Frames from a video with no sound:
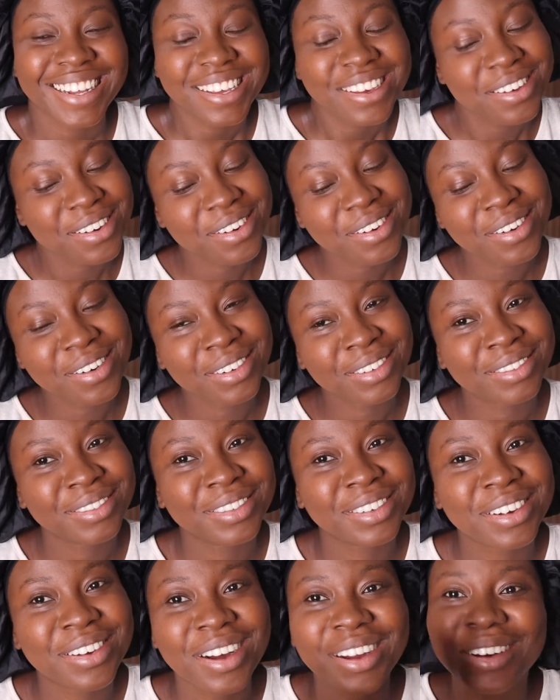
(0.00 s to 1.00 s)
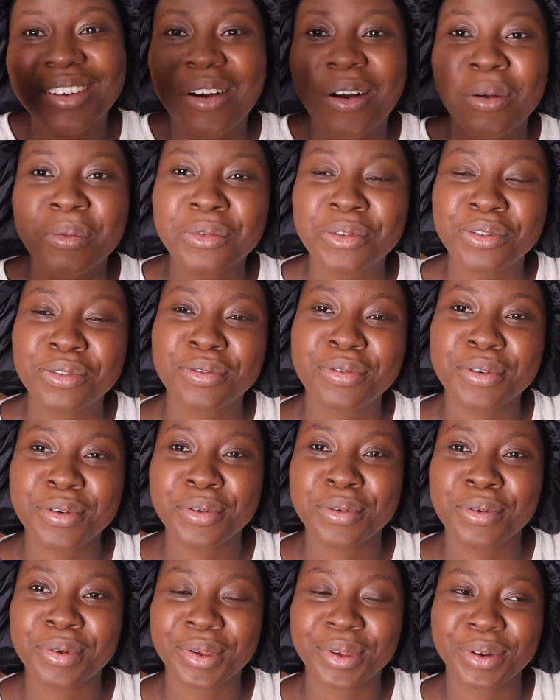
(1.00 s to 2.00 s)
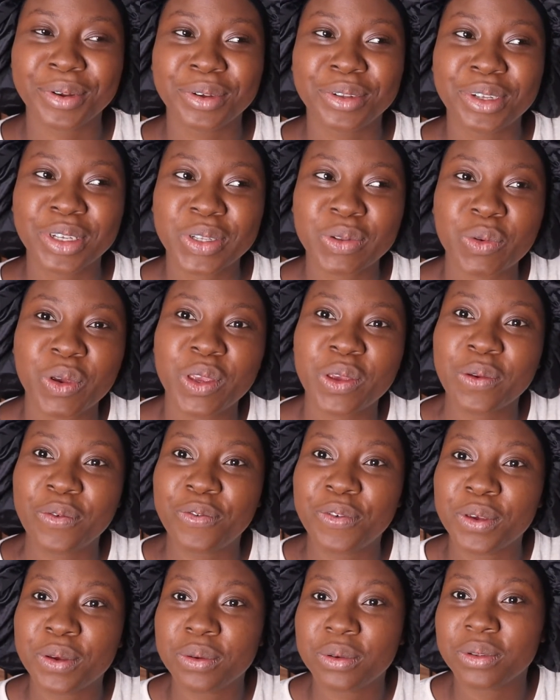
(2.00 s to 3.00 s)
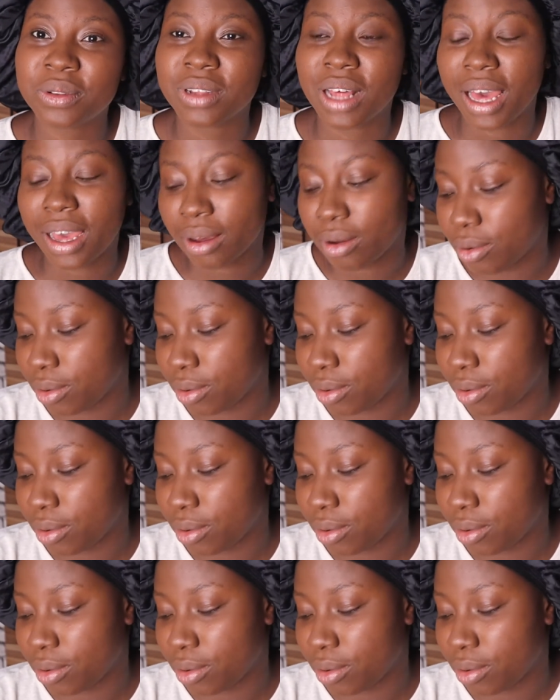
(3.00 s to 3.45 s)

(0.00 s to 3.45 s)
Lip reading: you know, God comes through, you know, just when you feel like,